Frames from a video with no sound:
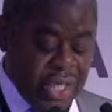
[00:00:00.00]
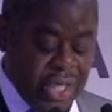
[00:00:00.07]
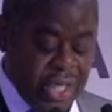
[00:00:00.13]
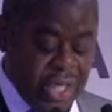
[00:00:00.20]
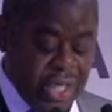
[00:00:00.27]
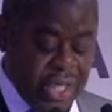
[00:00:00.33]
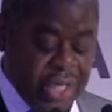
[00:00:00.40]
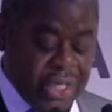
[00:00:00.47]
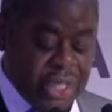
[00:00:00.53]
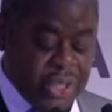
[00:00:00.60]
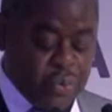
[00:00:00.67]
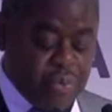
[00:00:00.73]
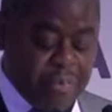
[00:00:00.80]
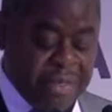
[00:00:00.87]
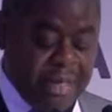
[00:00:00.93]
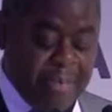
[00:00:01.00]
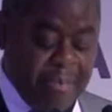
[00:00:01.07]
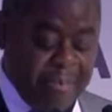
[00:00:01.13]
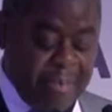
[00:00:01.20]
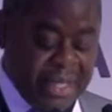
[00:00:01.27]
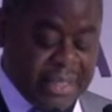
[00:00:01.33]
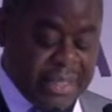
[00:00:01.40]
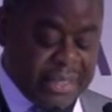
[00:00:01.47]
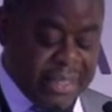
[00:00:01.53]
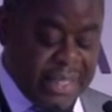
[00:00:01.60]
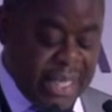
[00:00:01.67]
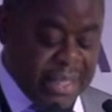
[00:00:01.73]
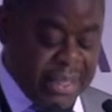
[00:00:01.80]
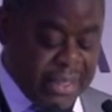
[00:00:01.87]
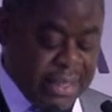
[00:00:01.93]
Exchanges will be in better
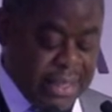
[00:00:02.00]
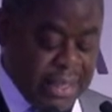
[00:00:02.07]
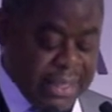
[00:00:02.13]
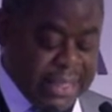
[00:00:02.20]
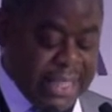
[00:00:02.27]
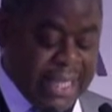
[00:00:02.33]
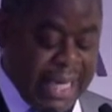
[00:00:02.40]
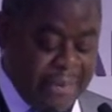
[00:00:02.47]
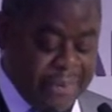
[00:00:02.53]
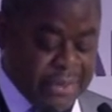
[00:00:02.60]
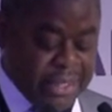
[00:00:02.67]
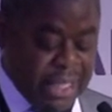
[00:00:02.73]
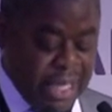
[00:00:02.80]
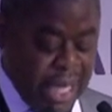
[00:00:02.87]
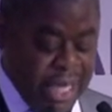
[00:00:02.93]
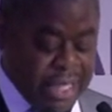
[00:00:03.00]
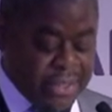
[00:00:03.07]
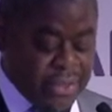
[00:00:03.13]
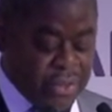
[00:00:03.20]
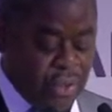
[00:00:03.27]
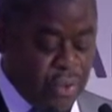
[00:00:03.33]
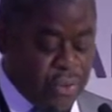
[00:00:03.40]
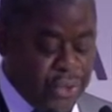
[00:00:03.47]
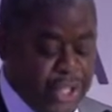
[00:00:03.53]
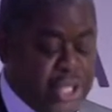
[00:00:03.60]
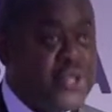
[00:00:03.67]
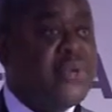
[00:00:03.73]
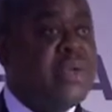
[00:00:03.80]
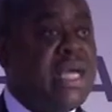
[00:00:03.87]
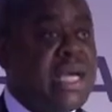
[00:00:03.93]
stead to capitalize on
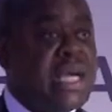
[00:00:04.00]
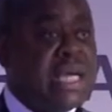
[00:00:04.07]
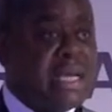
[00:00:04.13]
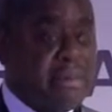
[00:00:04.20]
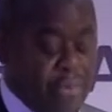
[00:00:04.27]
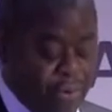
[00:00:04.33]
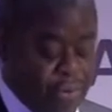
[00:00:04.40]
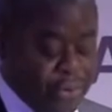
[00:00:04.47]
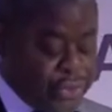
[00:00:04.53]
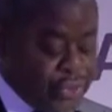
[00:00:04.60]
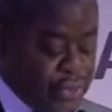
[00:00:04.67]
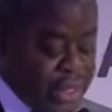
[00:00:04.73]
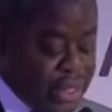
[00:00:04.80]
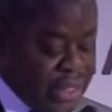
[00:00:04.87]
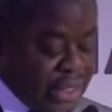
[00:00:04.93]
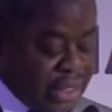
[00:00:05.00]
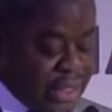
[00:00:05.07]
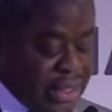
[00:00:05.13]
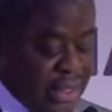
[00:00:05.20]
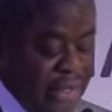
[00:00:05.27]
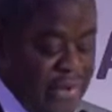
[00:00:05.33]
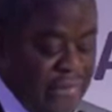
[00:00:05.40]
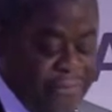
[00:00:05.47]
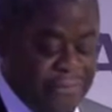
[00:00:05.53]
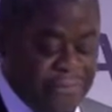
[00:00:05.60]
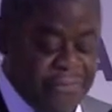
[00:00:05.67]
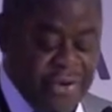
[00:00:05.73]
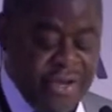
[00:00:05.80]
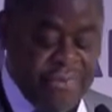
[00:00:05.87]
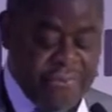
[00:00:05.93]
new income opportunities,
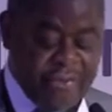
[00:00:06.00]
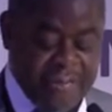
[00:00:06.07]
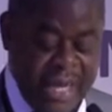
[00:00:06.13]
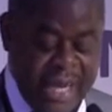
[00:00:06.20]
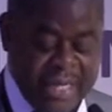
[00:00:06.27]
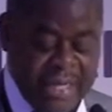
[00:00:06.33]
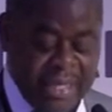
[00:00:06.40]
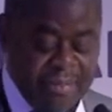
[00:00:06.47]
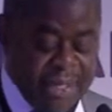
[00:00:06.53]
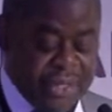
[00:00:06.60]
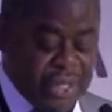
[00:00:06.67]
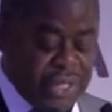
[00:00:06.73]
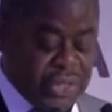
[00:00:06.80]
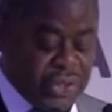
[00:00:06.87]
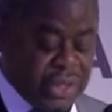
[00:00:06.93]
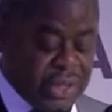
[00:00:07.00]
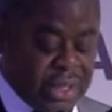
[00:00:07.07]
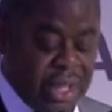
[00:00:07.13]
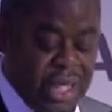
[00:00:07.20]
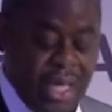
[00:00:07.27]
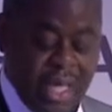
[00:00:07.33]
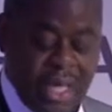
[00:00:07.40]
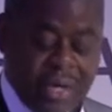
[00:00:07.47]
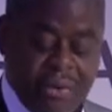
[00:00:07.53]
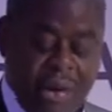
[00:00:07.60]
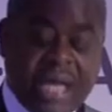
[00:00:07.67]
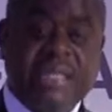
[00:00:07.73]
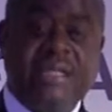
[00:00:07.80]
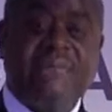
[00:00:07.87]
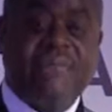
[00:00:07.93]
free from any limitations
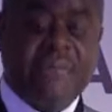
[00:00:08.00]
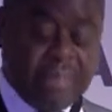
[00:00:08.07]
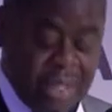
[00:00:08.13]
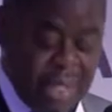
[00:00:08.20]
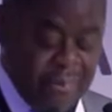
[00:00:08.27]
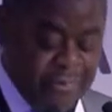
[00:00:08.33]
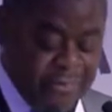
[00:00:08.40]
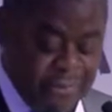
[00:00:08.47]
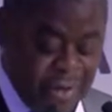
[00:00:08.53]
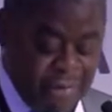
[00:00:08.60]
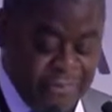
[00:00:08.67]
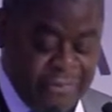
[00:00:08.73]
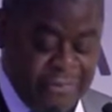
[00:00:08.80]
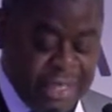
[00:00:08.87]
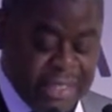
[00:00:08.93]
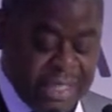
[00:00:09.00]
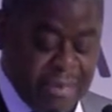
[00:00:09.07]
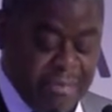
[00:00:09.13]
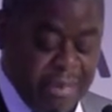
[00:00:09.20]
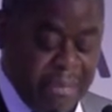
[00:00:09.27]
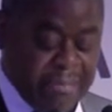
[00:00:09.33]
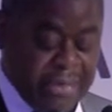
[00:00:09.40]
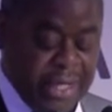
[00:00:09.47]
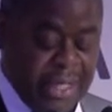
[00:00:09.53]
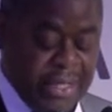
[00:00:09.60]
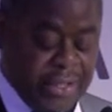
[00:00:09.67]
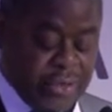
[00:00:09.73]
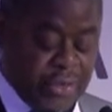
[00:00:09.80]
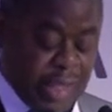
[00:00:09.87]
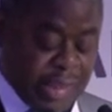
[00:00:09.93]
arising from com conflicting member
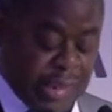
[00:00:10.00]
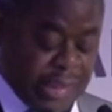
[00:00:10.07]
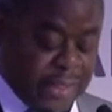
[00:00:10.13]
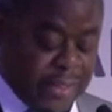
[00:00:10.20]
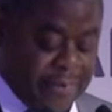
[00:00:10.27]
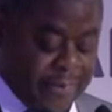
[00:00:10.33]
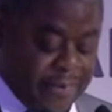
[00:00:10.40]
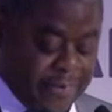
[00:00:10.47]
interests.